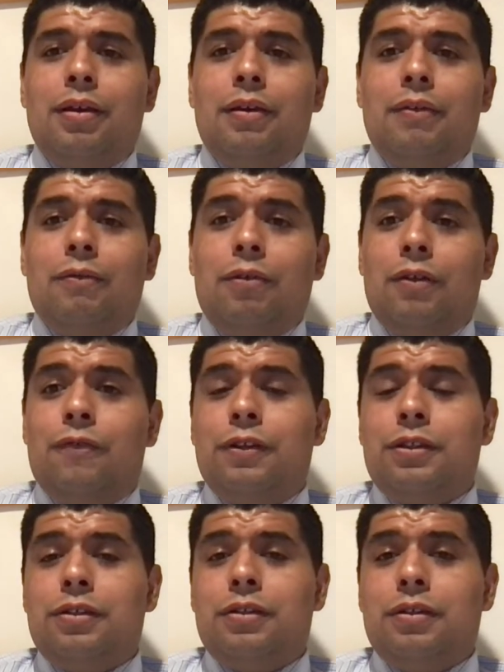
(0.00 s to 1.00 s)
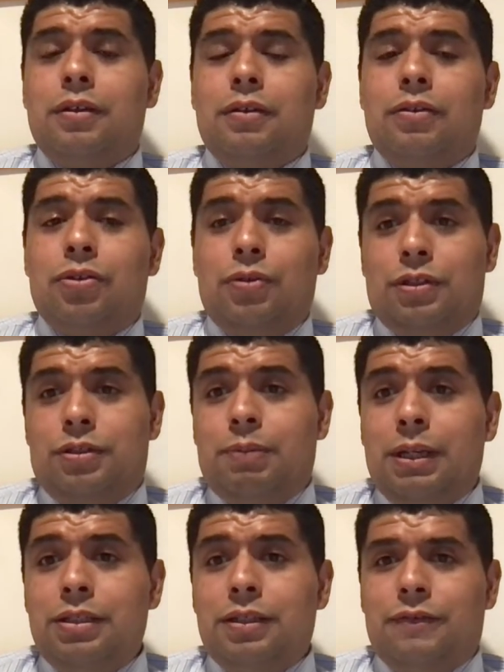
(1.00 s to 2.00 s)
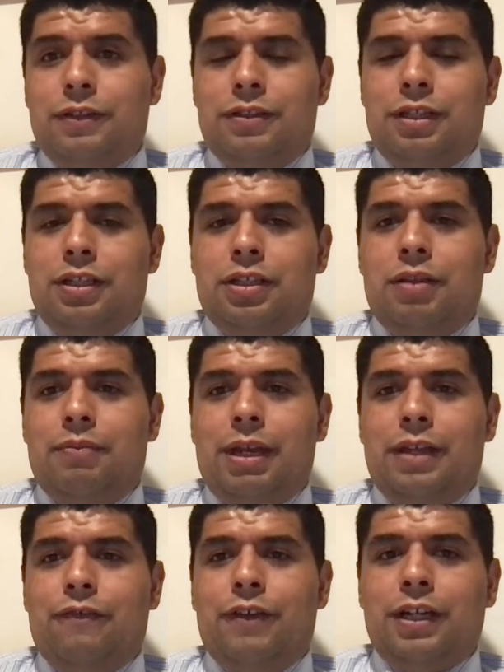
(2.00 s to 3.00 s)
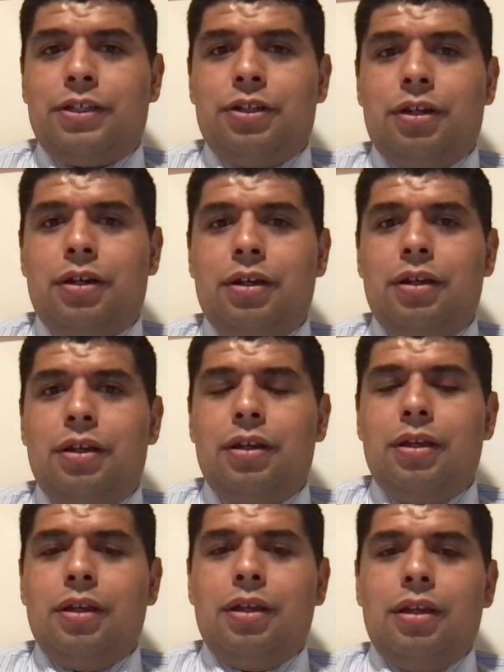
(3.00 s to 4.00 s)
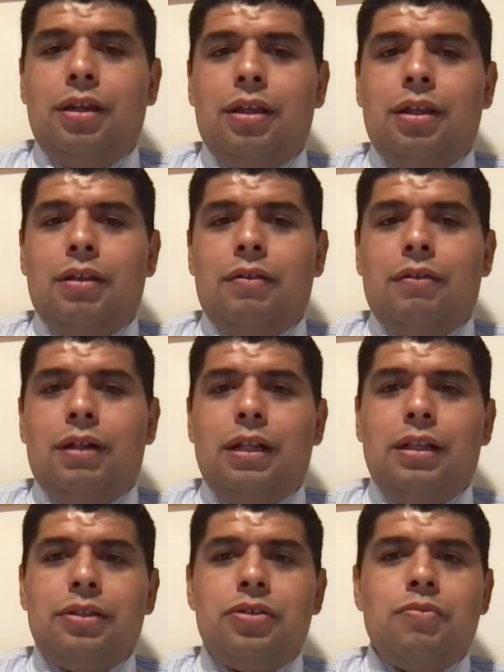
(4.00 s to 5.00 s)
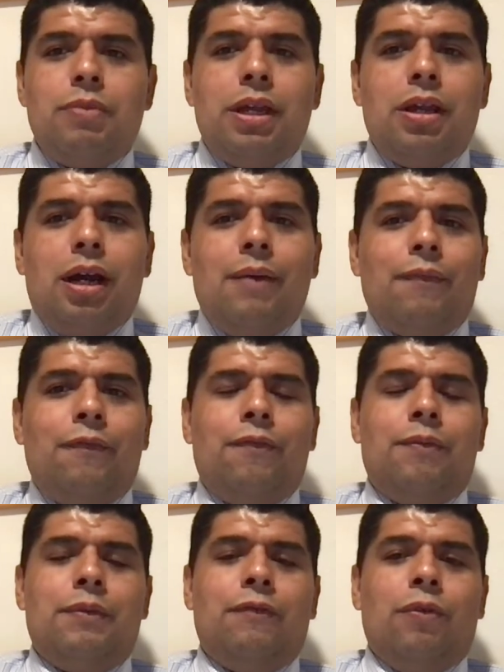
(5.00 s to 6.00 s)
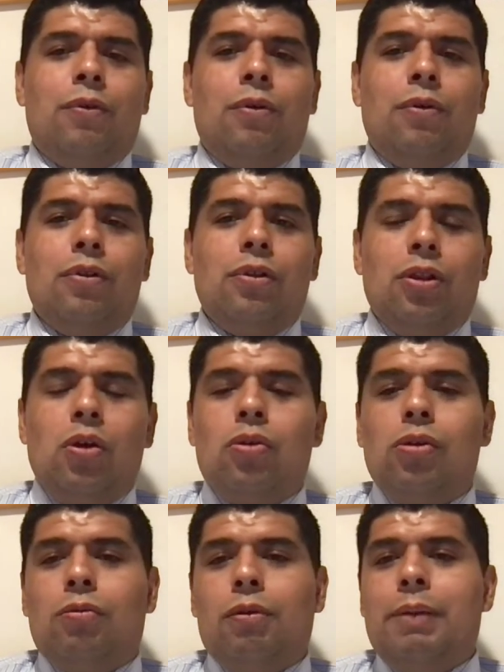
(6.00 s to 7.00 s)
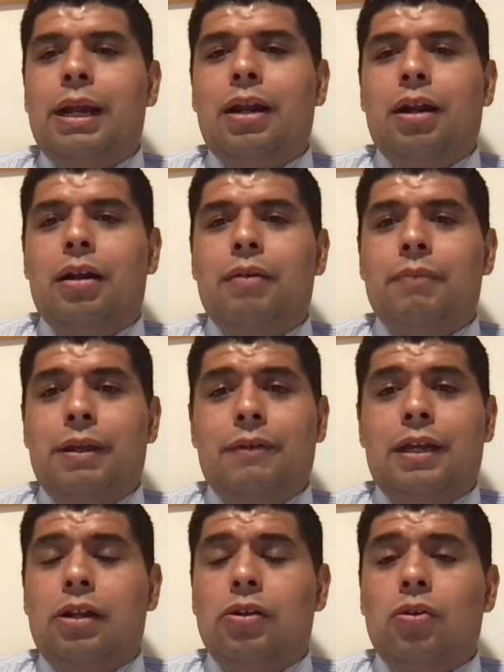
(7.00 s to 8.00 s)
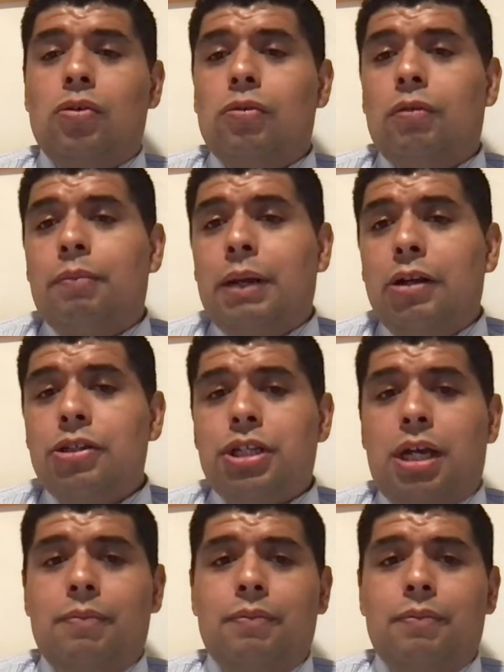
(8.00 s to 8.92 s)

What if it's too expensive to send it to the manufacturer? Well, you may opt for local repair, maybe at a local repair shop.